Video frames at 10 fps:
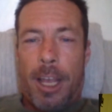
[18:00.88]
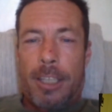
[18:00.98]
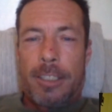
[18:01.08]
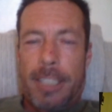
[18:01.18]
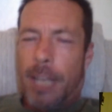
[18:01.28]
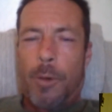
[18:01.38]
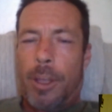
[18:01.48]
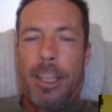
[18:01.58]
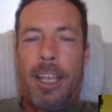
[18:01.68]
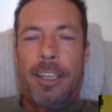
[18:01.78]
Stick
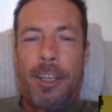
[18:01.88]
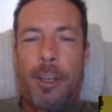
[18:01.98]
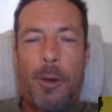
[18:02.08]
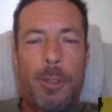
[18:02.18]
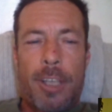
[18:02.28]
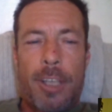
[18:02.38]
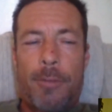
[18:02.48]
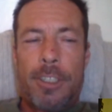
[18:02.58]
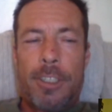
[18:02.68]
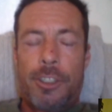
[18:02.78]
with it. Go as
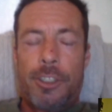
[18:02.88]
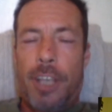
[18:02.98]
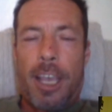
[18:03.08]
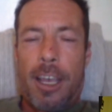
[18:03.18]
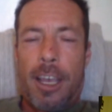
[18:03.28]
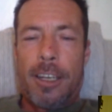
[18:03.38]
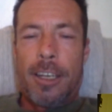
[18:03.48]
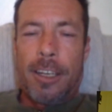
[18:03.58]
often as you can.